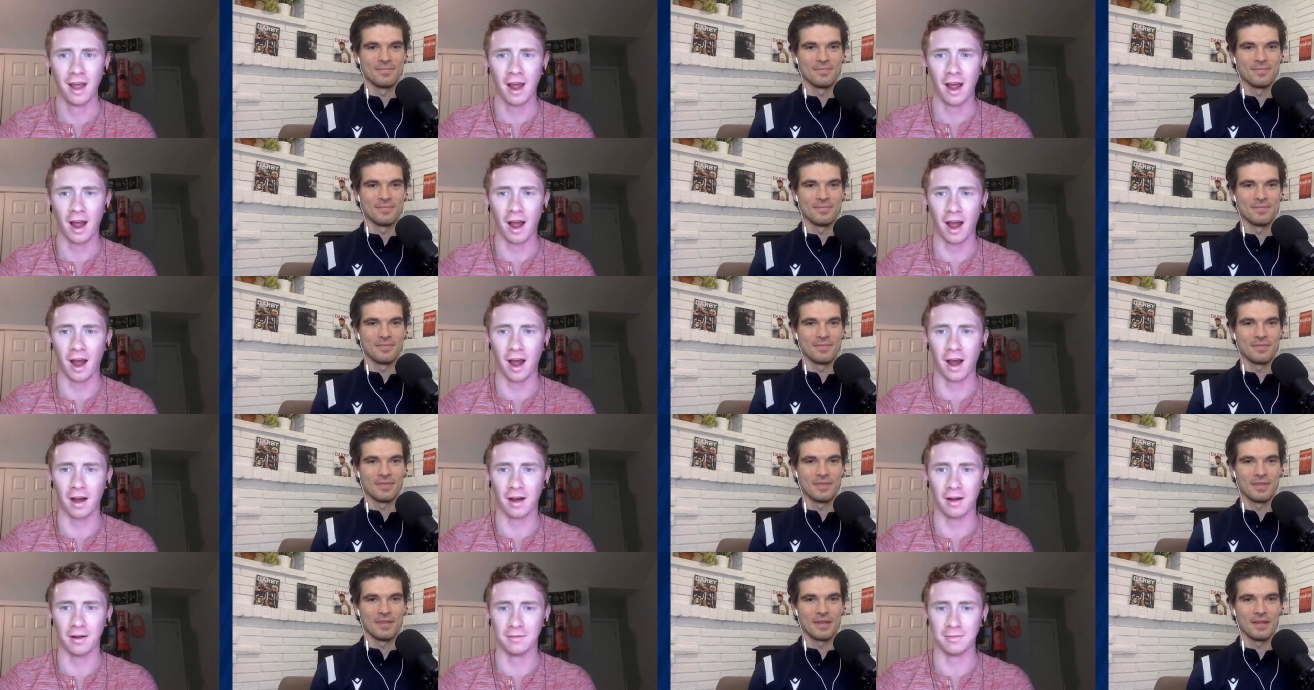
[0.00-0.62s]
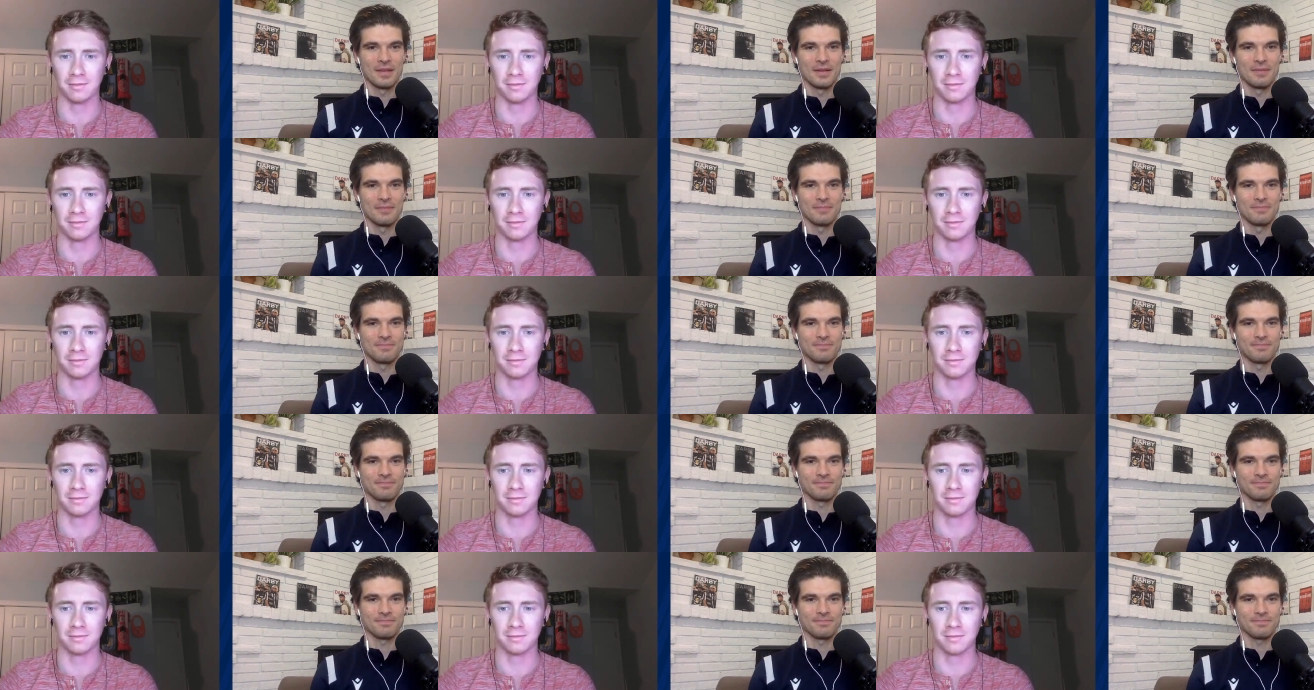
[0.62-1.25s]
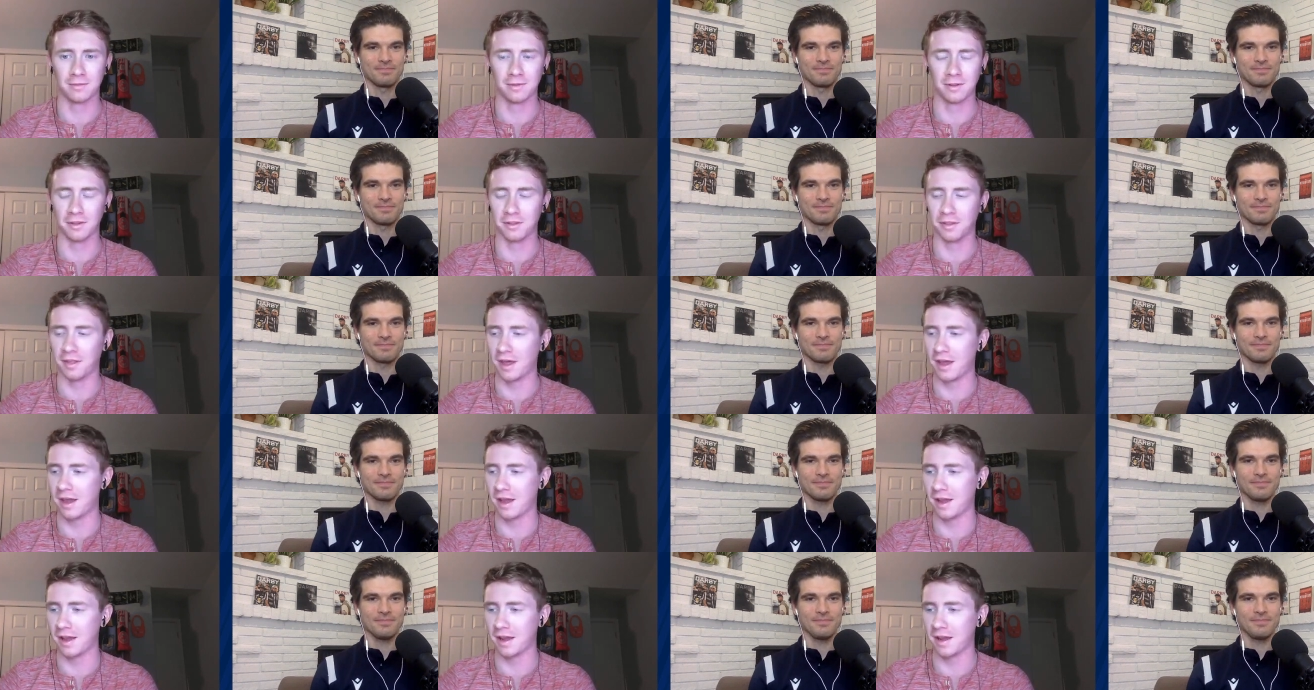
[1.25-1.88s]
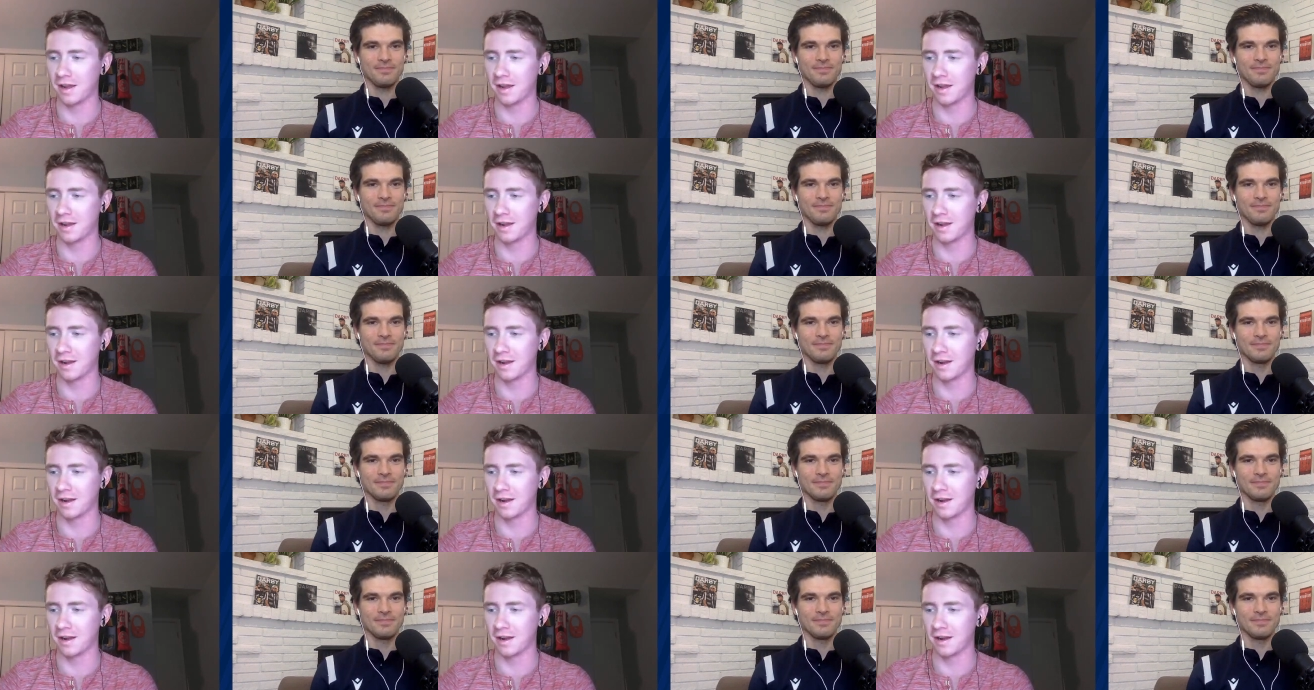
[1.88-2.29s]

Speaker 1: Um, they